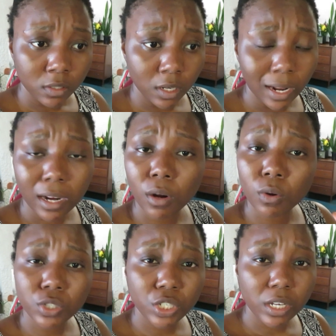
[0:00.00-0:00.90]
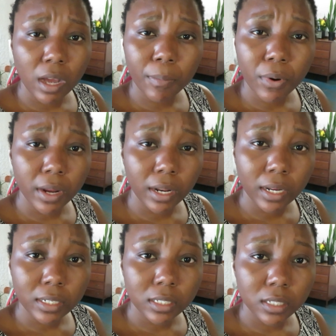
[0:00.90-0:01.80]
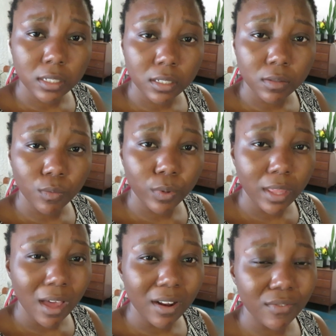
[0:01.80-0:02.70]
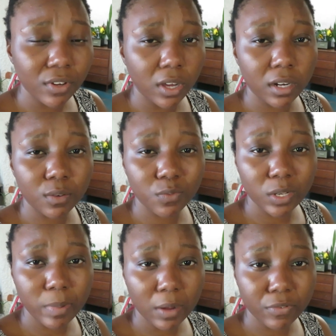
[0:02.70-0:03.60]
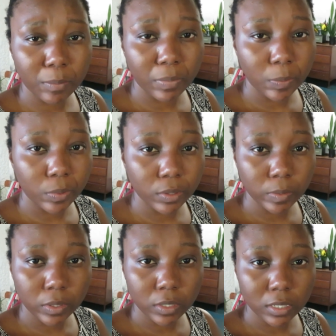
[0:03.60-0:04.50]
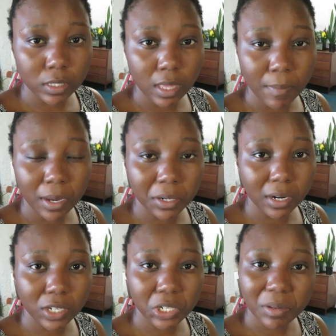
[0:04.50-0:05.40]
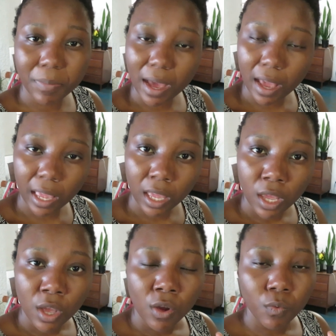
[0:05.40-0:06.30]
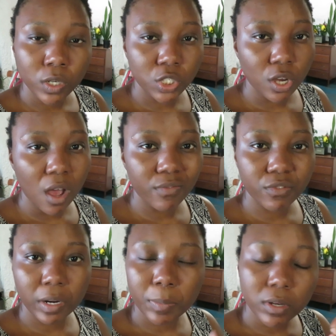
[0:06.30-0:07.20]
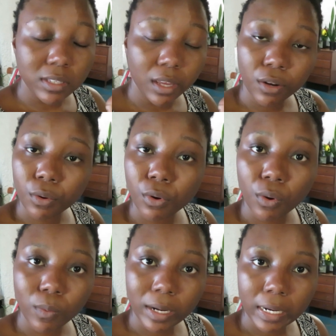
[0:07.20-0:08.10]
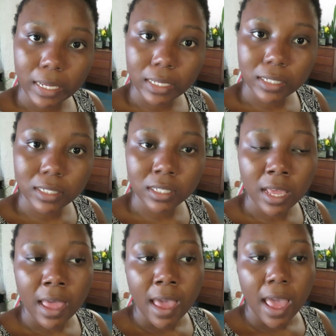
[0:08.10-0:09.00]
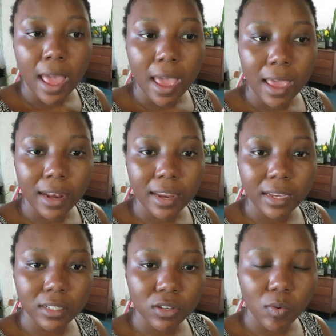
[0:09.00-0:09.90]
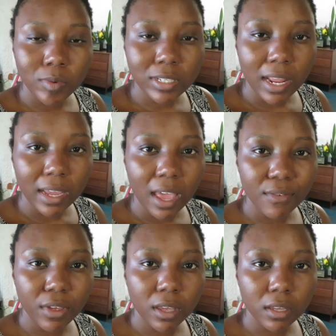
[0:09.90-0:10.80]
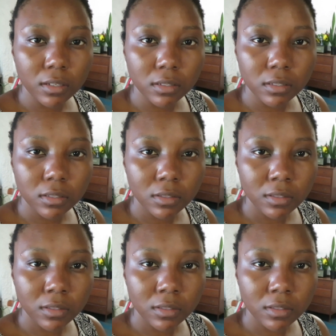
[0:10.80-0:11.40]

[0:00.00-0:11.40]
like launching a product without having gotten feedback from people, because they might not actually buy what you're offering because they don't know what it is. And it's almost like having